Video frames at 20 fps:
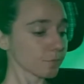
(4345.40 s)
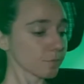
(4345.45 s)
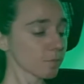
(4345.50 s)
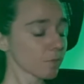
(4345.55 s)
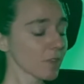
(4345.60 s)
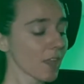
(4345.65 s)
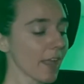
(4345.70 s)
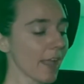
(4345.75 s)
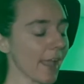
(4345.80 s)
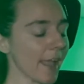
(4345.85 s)

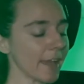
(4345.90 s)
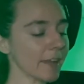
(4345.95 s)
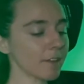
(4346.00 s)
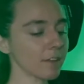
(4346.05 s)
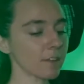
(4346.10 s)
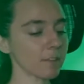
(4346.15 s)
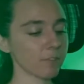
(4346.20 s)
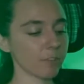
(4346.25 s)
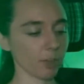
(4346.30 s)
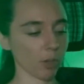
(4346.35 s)

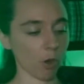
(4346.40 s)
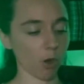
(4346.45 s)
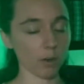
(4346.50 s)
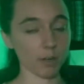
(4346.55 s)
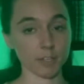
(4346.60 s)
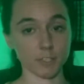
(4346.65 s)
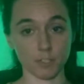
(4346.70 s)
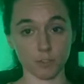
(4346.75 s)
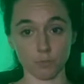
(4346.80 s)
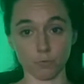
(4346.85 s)
And the
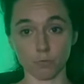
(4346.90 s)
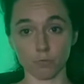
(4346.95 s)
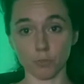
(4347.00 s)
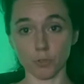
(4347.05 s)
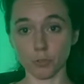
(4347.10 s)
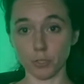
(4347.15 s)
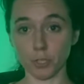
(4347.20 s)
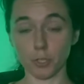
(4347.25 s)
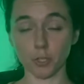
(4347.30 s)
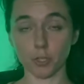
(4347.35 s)
artist is
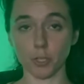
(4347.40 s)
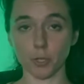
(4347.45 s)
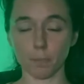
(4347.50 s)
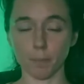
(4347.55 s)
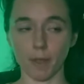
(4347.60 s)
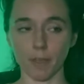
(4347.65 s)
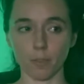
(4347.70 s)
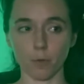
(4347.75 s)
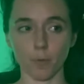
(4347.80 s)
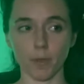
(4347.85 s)
really good,
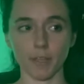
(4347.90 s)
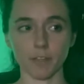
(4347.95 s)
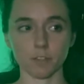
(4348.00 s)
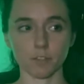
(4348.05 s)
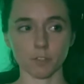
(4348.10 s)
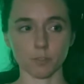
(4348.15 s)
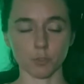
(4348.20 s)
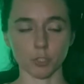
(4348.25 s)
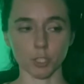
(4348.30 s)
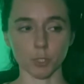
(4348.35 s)
by the way.
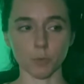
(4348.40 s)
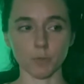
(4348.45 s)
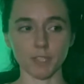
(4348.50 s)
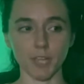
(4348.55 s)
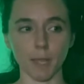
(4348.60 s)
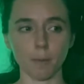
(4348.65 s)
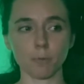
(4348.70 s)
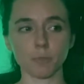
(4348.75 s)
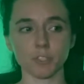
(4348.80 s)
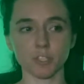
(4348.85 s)
So she was
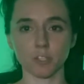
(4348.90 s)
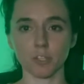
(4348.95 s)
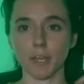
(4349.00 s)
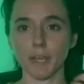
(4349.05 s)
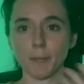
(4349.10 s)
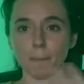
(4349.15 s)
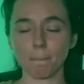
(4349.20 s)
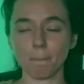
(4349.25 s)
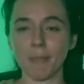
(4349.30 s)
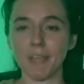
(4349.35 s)
able to like
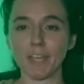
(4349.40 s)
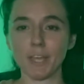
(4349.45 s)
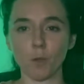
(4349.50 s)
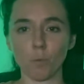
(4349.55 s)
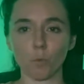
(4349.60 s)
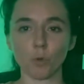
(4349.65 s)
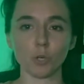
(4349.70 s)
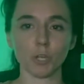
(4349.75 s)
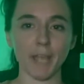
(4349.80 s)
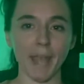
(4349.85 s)
make it
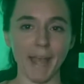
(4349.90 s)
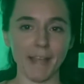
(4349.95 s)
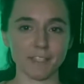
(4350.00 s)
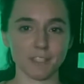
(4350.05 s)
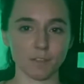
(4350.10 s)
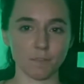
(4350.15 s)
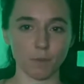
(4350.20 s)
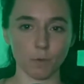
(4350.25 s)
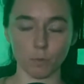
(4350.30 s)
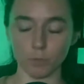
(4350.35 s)
work as
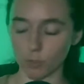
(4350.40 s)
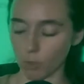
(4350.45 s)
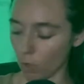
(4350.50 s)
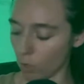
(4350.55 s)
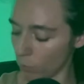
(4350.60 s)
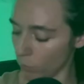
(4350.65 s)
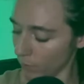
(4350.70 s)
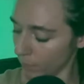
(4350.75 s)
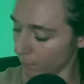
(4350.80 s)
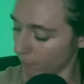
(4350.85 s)
if it was all
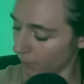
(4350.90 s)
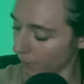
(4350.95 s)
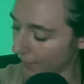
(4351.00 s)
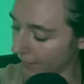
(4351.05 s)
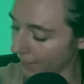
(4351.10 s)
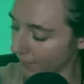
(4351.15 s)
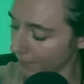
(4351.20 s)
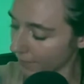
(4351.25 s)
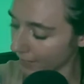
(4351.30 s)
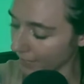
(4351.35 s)
one
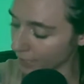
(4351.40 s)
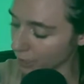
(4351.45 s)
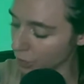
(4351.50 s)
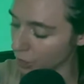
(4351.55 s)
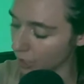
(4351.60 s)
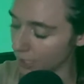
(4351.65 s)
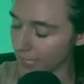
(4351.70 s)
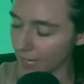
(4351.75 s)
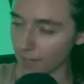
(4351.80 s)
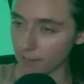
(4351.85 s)
plan. Like she
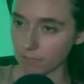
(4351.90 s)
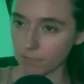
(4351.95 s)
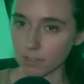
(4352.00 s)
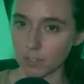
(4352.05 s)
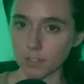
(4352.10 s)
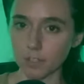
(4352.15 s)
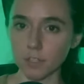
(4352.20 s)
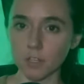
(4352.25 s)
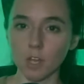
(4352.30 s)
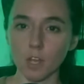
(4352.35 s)
gave
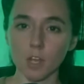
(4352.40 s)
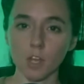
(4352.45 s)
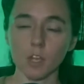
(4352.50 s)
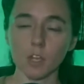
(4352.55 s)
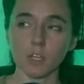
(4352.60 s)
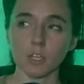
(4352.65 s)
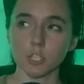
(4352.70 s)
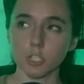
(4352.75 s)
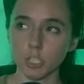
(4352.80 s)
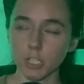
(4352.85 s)
the
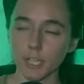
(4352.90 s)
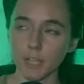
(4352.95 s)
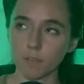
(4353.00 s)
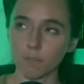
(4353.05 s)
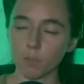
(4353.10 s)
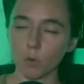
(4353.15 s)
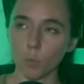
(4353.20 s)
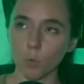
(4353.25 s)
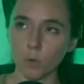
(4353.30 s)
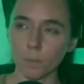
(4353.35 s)

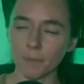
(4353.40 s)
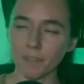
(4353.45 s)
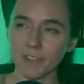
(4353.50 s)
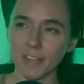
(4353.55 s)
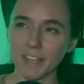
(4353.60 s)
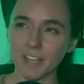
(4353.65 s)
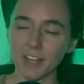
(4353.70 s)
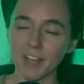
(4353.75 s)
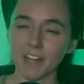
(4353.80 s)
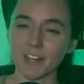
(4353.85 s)
woman
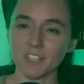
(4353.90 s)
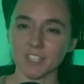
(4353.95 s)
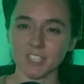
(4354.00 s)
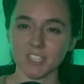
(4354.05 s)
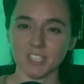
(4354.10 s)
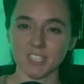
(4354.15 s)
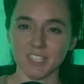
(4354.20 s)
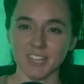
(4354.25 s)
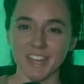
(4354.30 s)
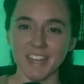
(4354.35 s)
like kind of
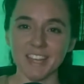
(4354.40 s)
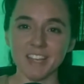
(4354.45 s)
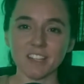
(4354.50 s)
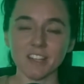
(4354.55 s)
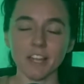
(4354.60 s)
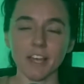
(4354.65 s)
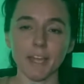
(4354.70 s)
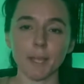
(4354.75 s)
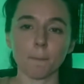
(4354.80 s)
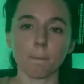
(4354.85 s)

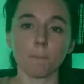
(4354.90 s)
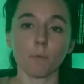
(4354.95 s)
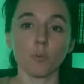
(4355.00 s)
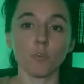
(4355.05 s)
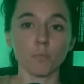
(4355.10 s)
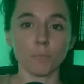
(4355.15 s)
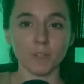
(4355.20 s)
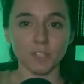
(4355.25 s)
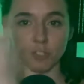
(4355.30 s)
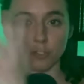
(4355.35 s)
snake-like
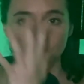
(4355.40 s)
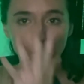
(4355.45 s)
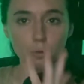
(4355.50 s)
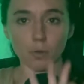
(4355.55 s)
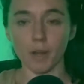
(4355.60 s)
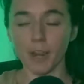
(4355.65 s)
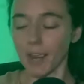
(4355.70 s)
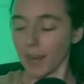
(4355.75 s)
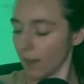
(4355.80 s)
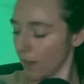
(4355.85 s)
movement to her
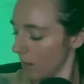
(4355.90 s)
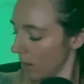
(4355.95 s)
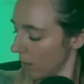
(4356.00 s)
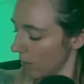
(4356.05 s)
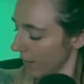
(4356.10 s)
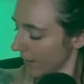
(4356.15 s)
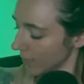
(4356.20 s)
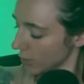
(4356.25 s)
hair, and she